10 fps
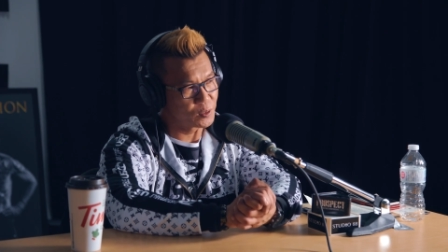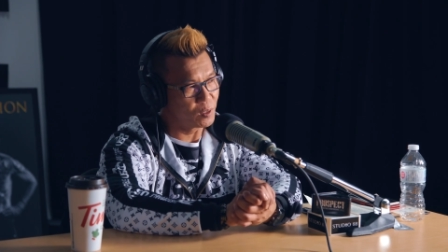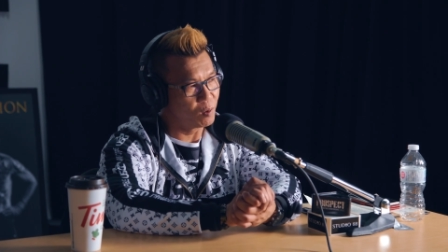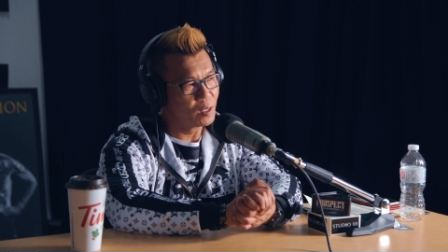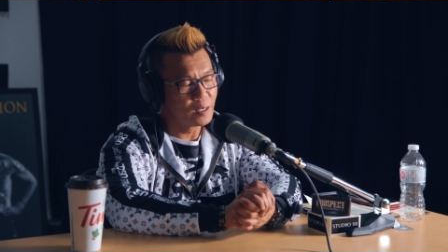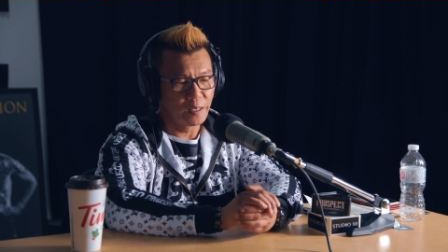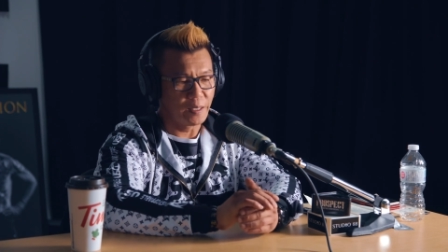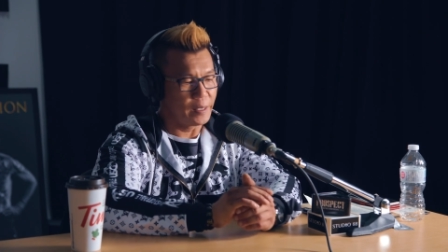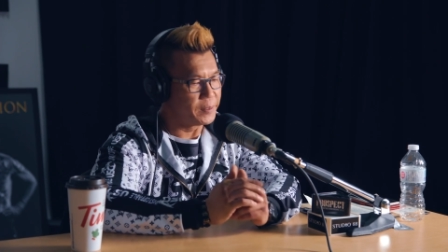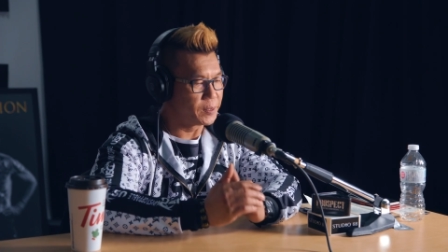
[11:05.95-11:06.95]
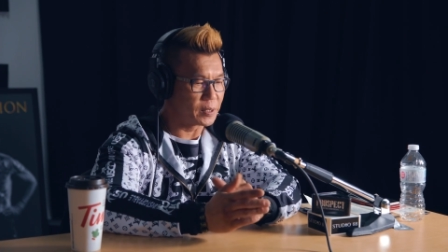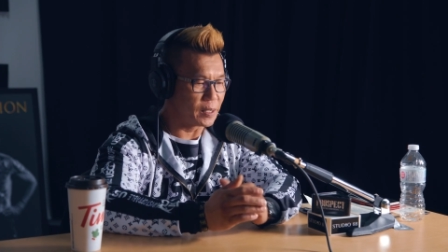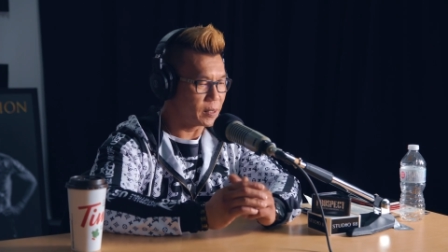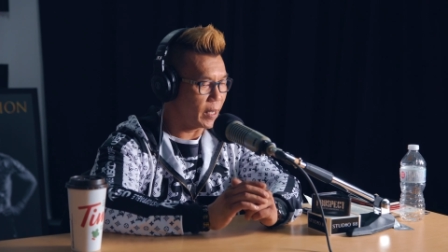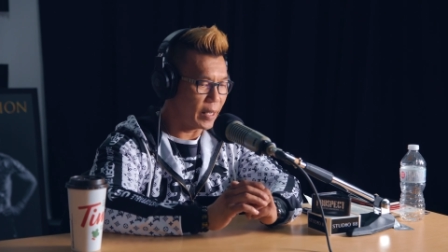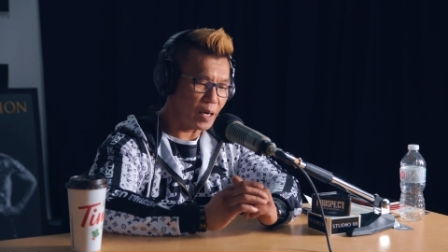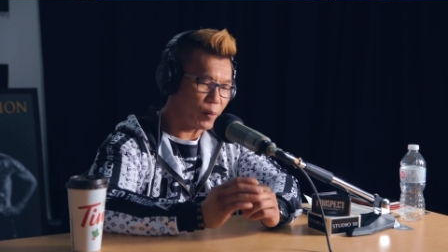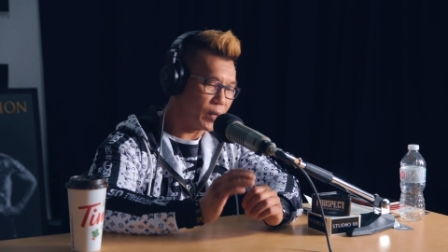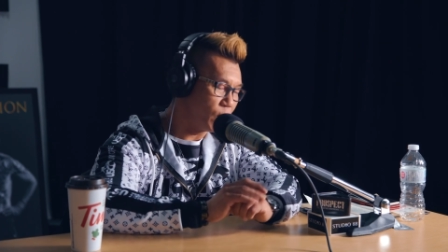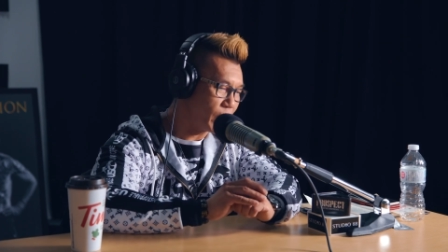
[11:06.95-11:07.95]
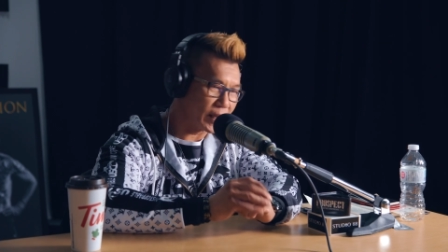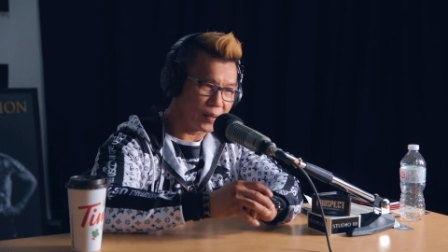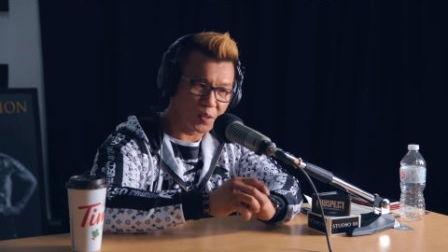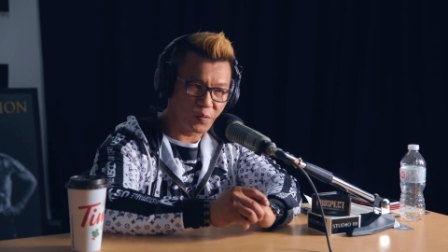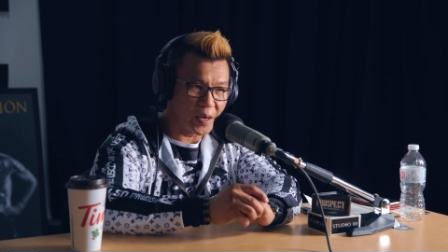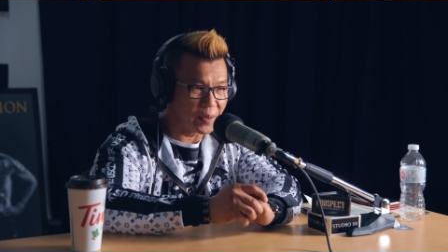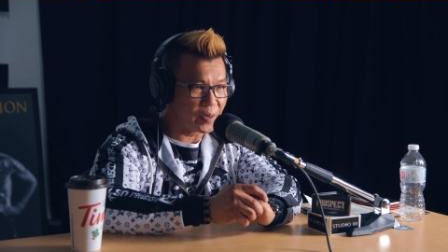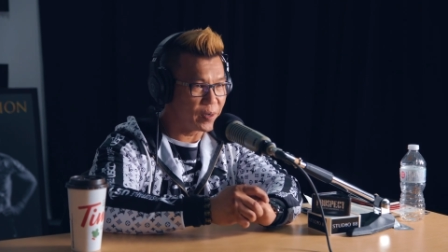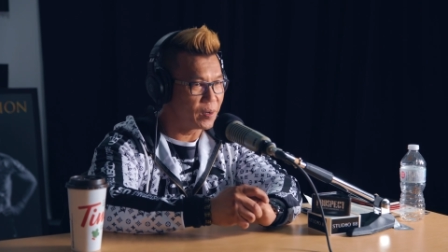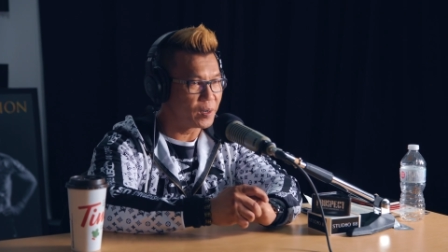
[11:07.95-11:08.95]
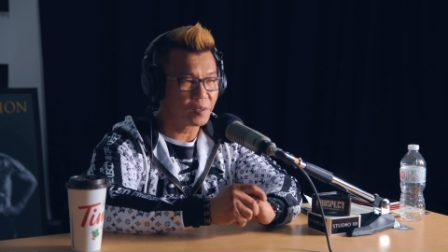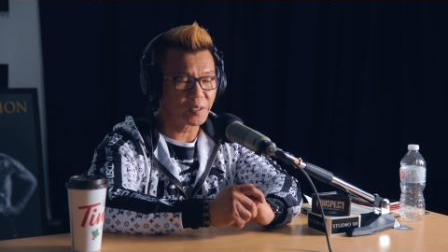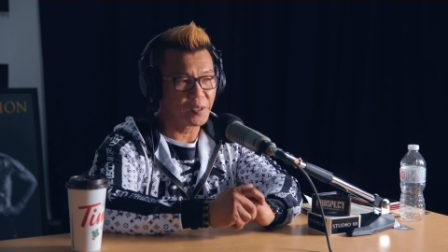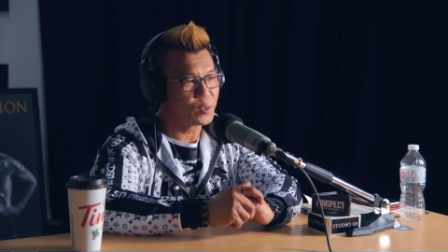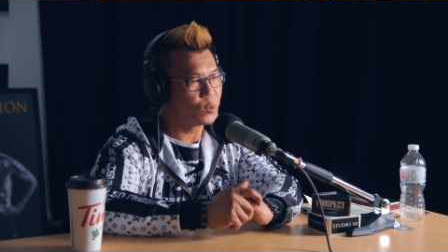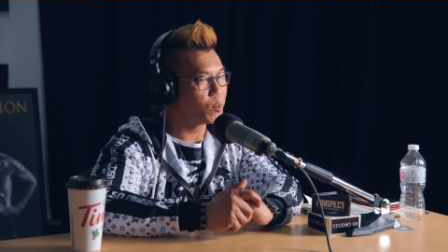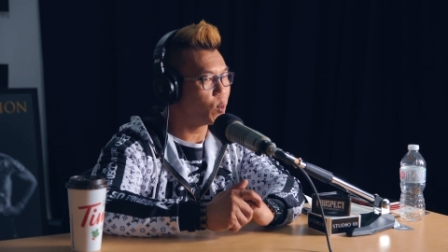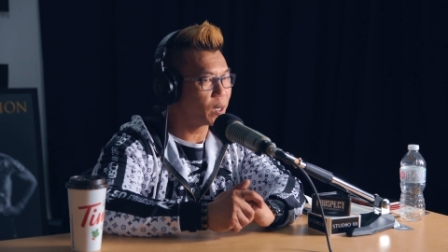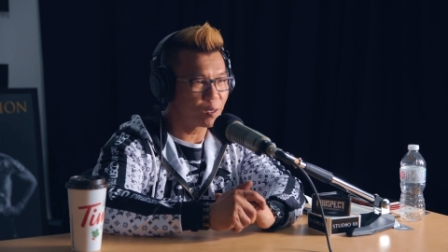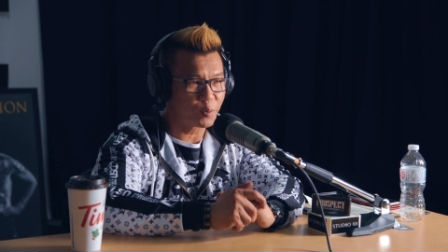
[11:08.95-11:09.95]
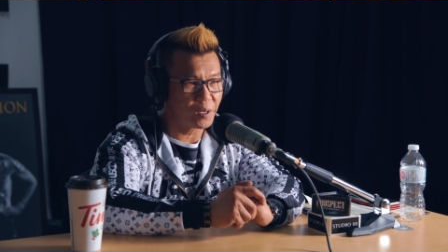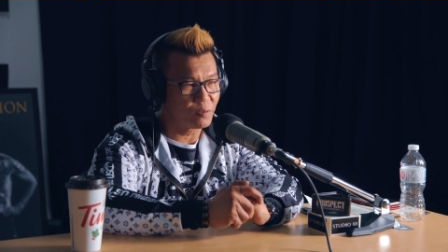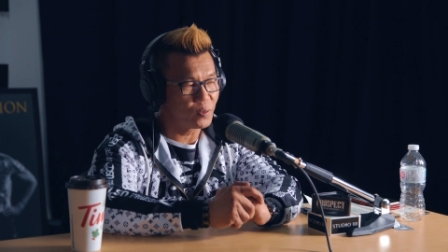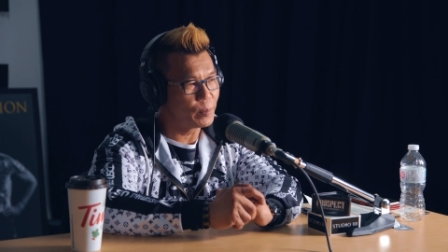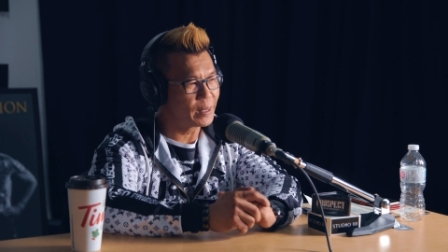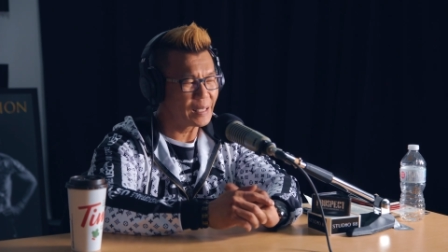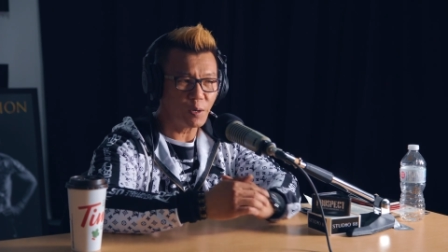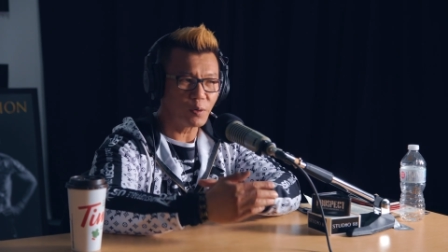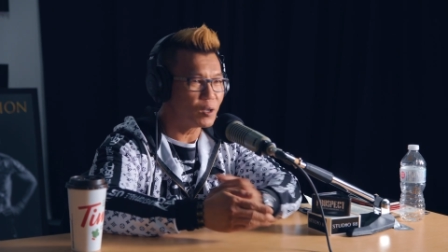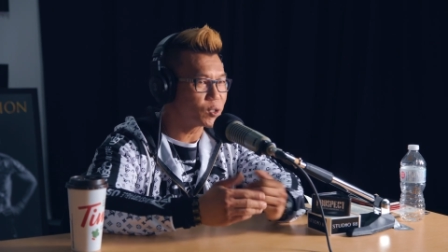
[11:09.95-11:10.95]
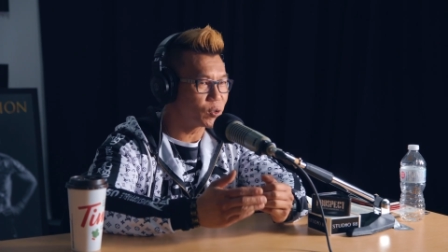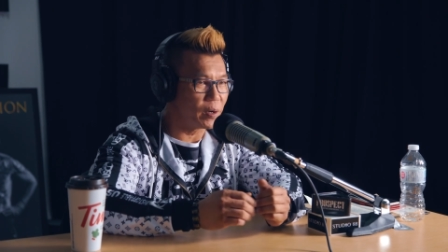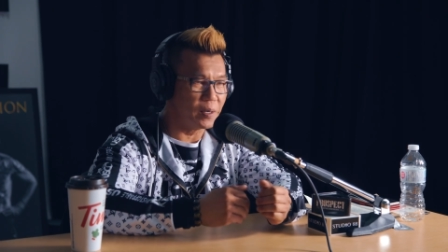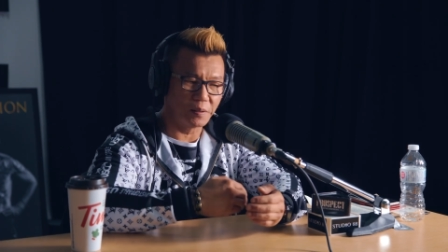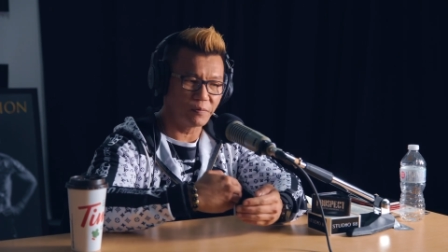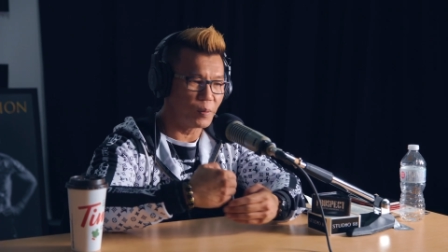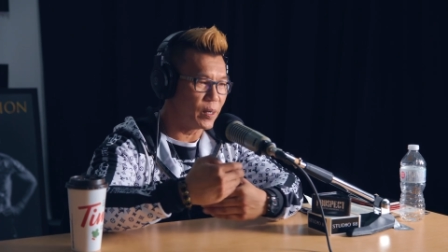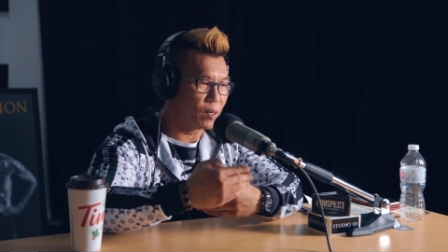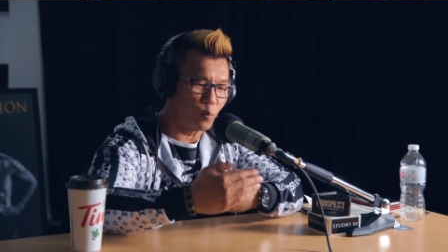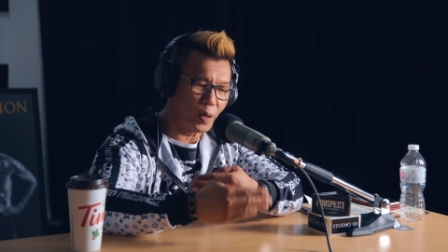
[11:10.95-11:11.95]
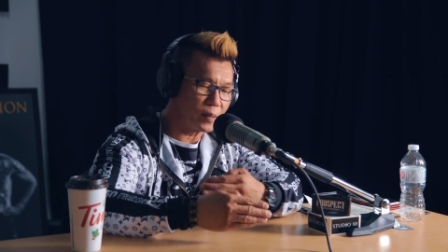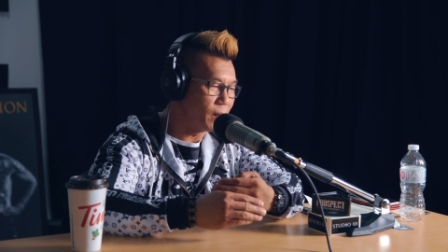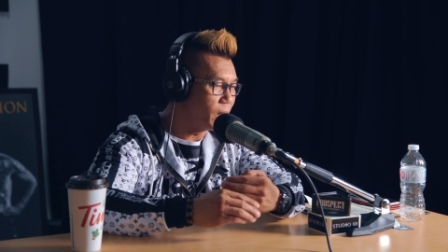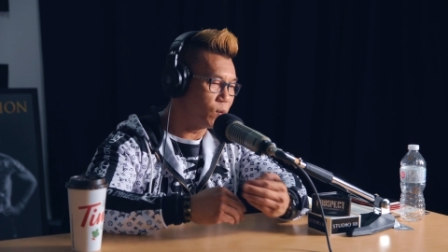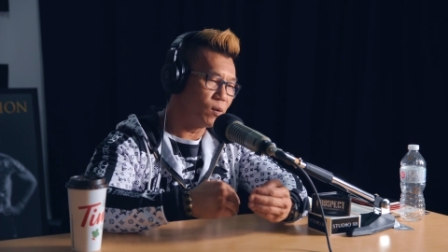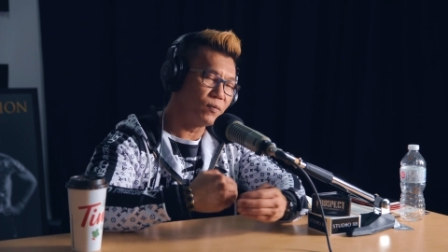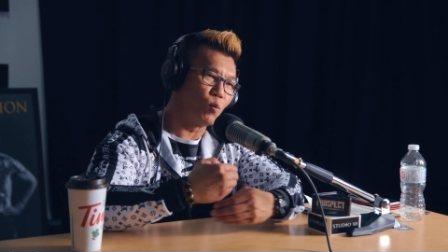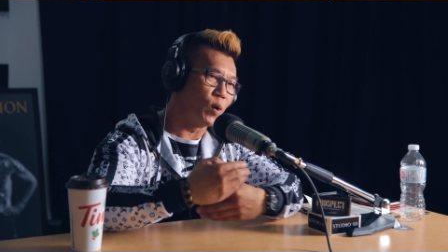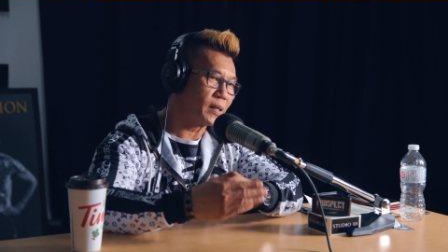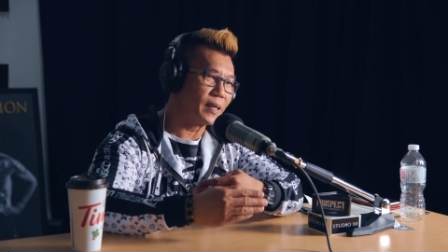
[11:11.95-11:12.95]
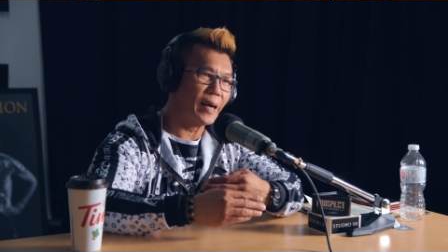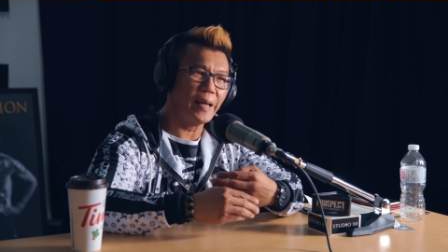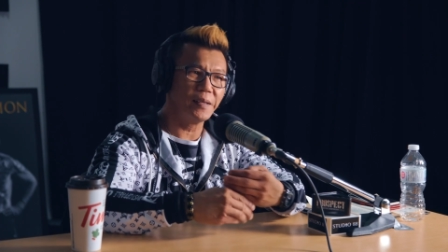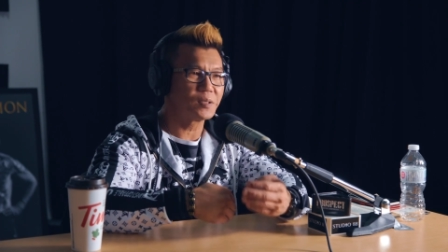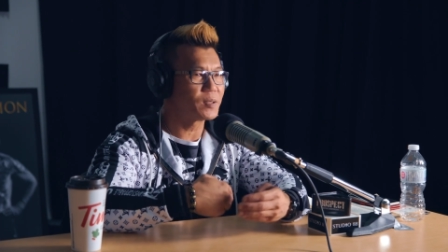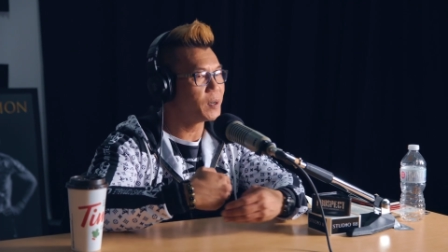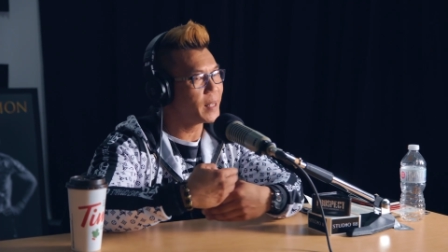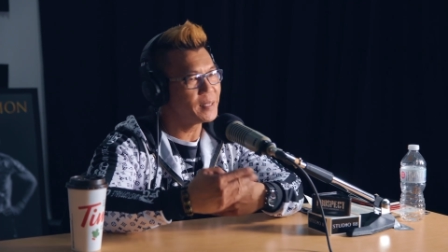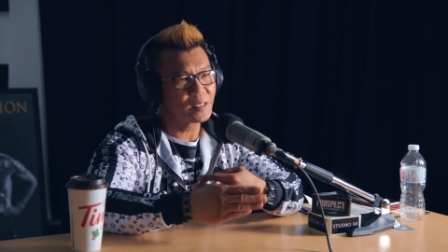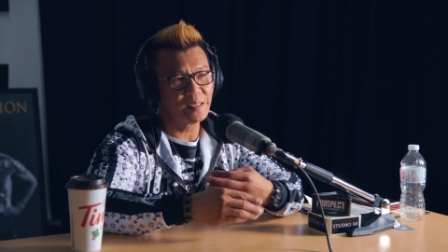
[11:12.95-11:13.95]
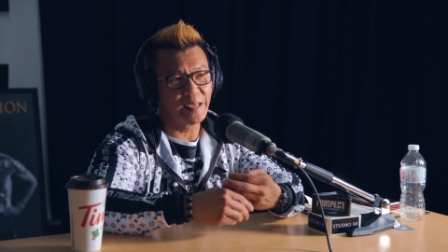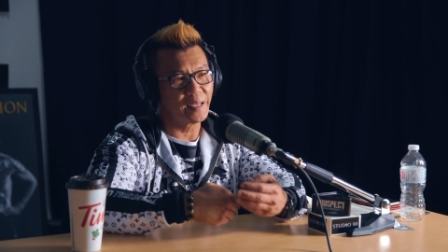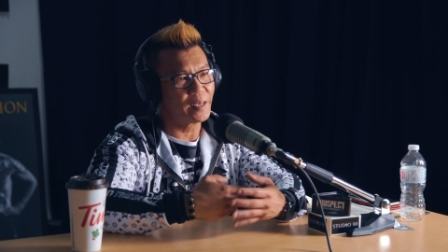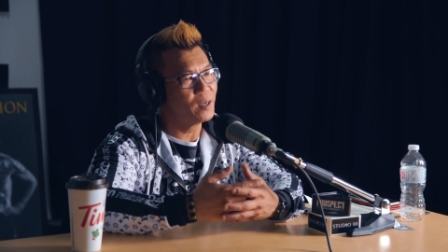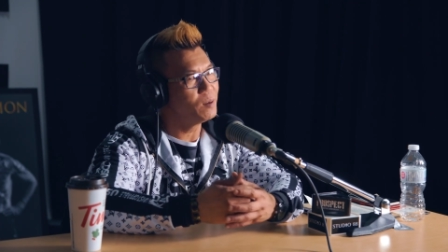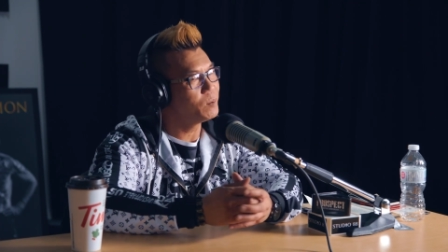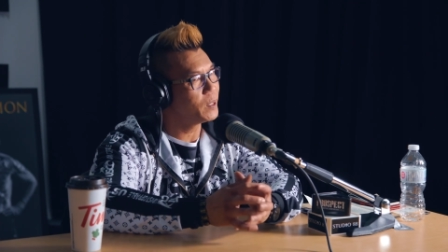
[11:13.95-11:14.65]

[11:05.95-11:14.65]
So he just says, hey, Howie, you know, I got this fighter here. Can you do a walkout gear for him? And that's how it all started. And from there, doing it for one guy, and it just started escalating.